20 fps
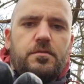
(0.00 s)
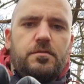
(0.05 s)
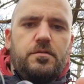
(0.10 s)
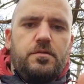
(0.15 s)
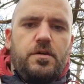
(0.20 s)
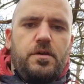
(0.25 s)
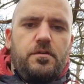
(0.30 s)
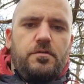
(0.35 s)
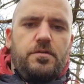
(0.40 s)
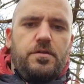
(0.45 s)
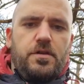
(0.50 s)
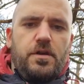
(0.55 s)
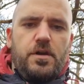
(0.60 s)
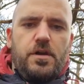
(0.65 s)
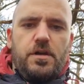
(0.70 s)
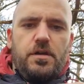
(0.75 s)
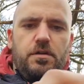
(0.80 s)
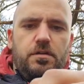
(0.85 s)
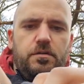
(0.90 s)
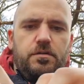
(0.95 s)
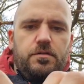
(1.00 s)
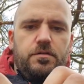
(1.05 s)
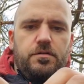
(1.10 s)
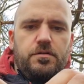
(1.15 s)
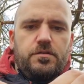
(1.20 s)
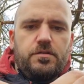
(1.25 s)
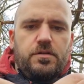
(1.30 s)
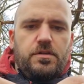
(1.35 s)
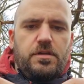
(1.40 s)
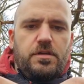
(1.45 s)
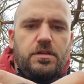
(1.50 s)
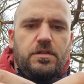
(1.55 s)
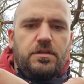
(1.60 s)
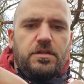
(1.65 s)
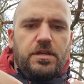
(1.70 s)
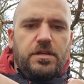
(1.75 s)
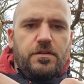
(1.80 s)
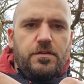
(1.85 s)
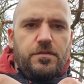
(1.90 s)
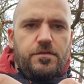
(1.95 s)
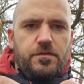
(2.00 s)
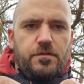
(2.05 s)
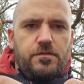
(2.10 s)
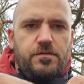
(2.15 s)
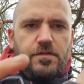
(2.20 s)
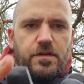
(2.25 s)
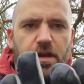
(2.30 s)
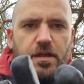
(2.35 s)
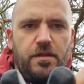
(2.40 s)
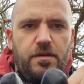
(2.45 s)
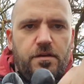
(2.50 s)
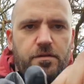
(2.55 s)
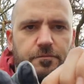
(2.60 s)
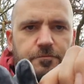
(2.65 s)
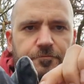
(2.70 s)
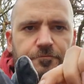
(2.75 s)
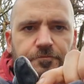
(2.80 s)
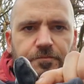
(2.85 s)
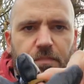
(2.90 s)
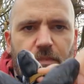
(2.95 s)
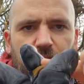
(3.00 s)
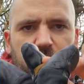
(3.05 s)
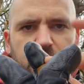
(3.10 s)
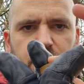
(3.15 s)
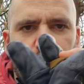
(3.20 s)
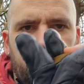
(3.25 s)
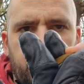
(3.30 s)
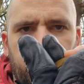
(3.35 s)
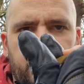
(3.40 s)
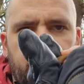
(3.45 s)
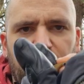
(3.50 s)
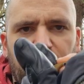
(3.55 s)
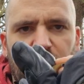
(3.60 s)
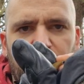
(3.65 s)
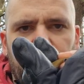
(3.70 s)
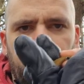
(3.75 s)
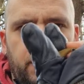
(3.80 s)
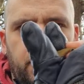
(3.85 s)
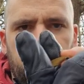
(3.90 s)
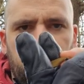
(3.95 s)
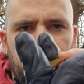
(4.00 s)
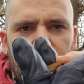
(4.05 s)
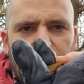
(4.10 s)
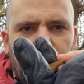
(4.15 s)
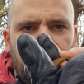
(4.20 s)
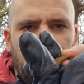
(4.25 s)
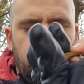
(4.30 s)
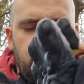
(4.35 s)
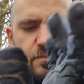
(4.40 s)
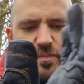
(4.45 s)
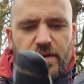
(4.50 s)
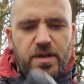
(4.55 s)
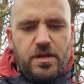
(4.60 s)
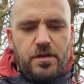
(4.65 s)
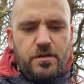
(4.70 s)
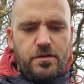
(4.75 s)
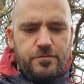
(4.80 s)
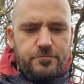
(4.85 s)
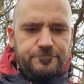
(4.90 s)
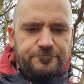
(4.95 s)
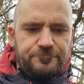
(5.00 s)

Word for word: There and there, so you can link the two together with a bit of a little carabiner.